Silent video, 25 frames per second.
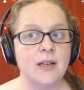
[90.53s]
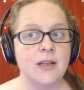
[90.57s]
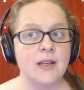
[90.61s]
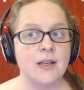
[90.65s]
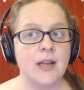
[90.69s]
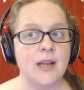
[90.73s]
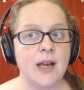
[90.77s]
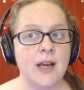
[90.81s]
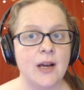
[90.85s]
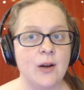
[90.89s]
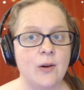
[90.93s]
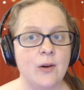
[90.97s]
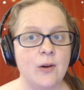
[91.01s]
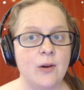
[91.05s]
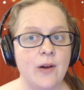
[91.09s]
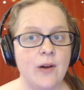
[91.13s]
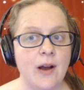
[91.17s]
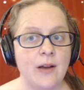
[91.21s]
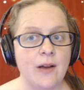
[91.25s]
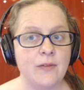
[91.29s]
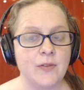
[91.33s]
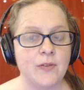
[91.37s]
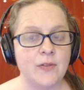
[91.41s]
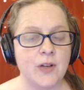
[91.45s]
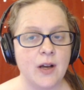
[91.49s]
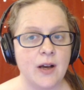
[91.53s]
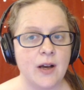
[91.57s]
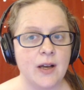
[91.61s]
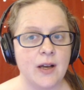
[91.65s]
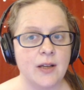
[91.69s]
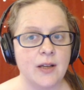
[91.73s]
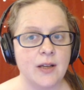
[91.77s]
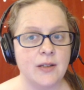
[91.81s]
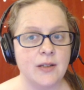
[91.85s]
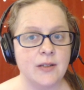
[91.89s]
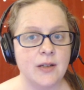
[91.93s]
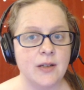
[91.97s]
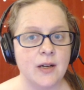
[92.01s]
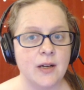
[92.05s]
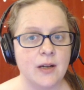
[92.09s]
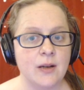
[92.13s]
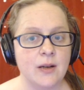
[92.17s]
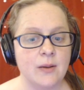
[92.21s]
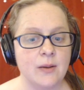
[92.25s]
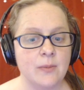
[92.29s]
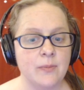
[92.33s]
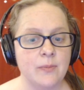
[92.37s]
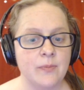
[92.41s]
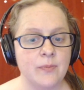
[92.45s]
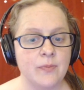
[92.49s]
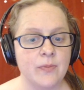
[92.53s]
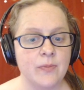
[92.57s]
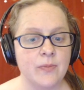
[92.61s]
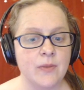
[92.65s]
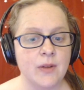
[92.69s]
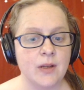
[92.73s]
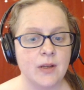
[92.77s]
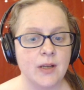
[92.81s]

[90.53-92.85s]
now I've got um,